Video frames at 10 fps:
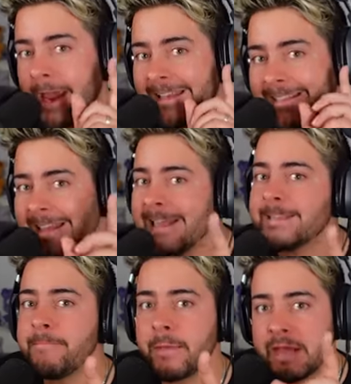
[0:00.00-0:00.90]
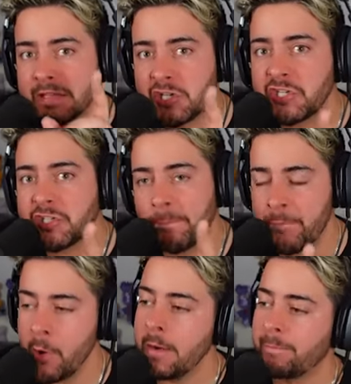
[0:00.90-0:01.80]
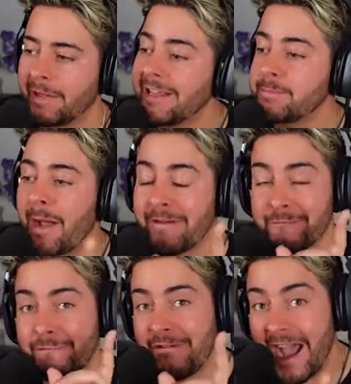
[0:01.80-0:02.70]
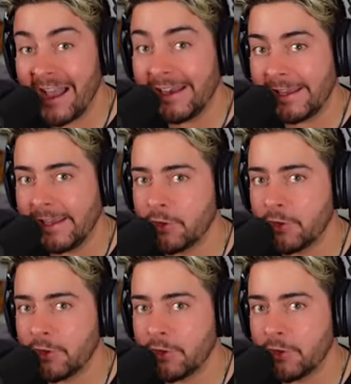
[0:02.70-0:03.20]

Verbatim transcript: Is this maybe a system put in place by Vanny?